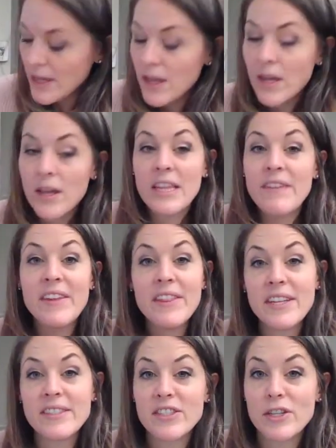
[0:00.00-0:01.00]
Leaving
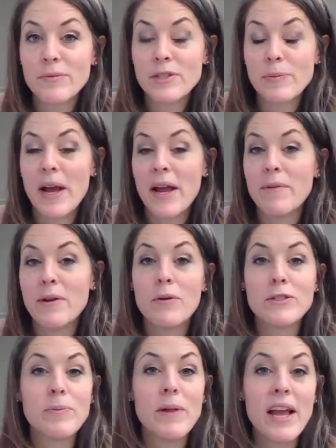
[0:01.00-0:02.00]
things in terms of pi, I'm going to
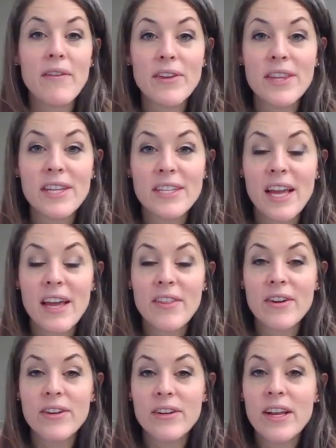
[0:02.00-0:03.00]
multiply everything
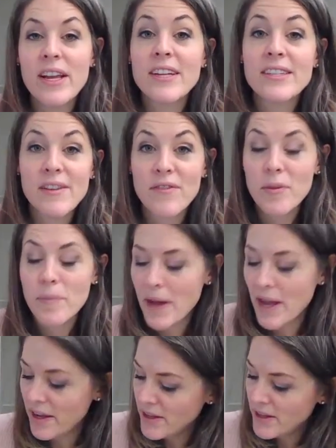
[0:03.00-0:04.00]
together except for the
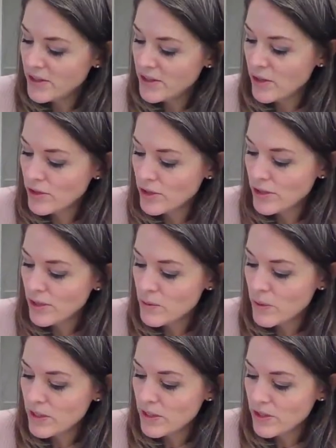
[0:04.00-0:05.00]
pi. So 2 times
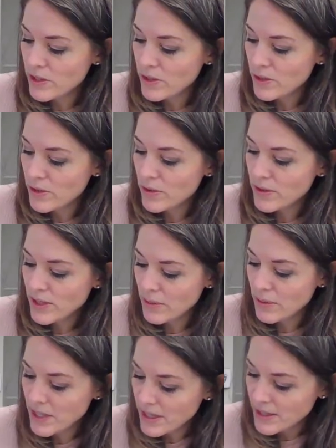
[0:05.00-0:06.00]
1 is 2,
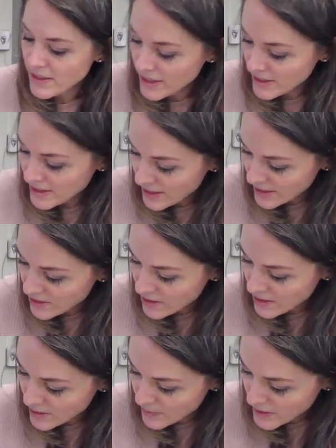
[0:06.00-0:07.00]
times 8 is 16, so
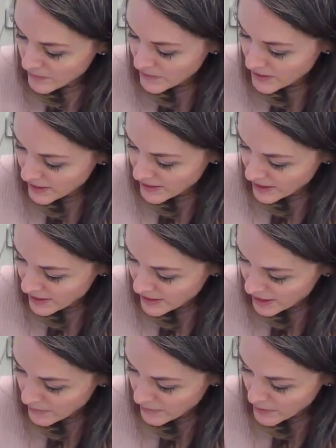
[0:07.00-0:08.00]
this becomes 16
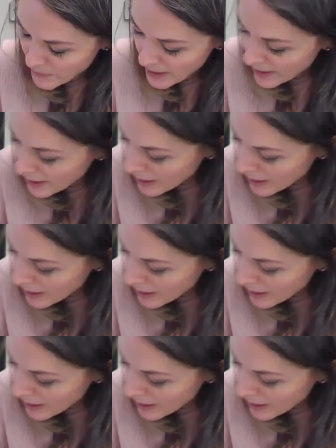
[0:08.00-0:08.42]
times pi,